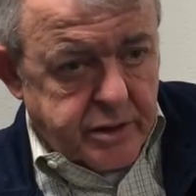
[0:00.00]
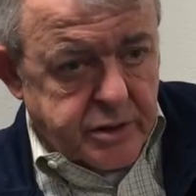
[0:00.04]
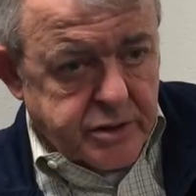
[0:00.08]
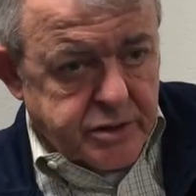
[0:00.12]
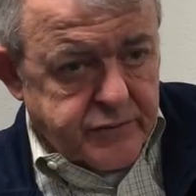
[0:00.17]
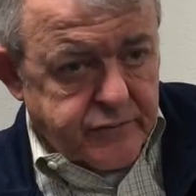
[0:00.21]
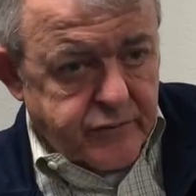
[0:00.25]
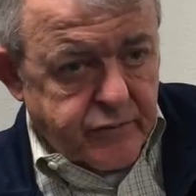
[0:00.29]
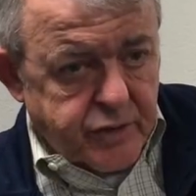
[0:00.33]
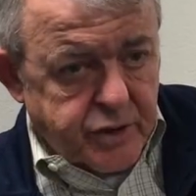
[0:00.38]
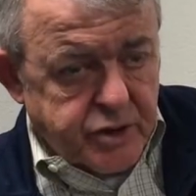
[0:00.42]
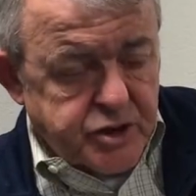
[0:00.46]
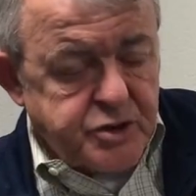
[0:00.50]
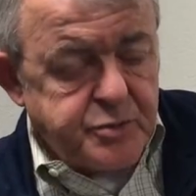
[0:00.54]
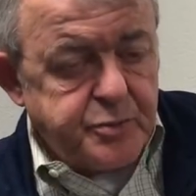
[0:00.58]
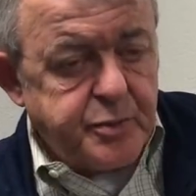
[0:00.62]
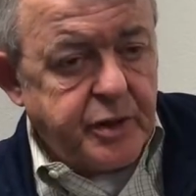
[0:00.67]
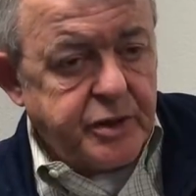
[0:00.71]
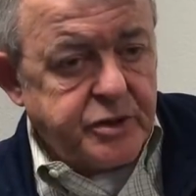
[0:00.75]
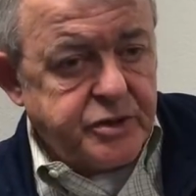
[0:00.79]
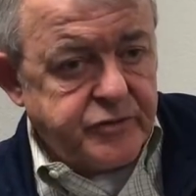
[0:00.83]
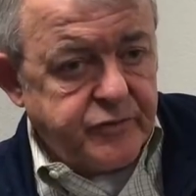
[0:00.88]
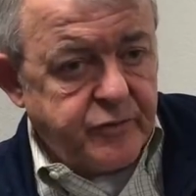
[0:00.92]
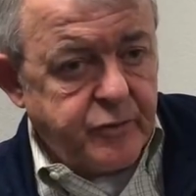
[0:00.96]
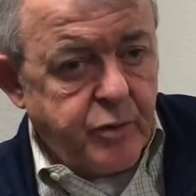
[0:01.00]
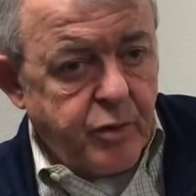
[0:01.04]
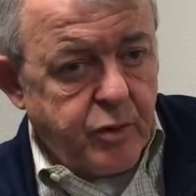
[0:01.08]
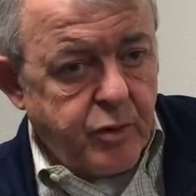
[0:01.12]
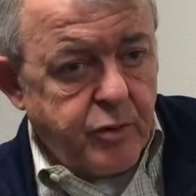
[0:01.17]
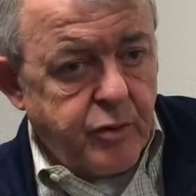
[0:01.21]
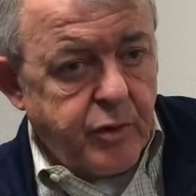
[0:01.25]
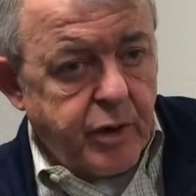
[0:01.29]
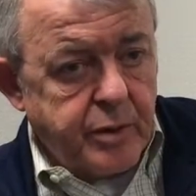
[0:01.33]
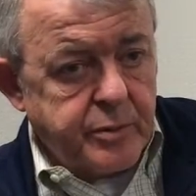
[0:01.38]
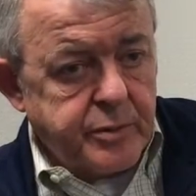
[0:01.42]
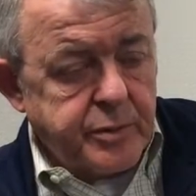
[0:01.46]
That's a very expensive
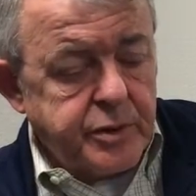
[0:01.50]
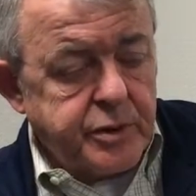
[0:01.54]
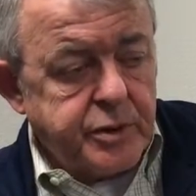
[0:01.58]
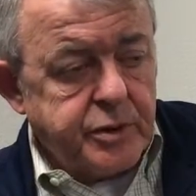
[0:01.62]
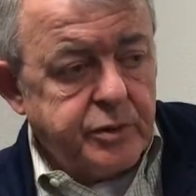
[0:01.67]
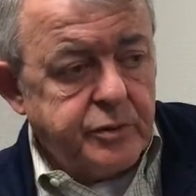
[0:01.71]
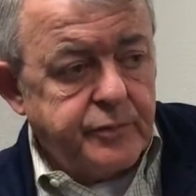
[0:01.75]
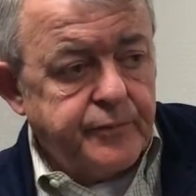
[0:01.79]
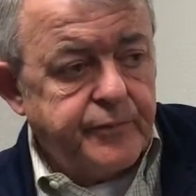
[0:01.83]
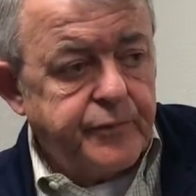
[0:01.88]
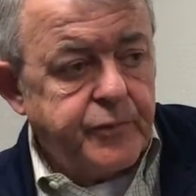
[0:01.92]
program to do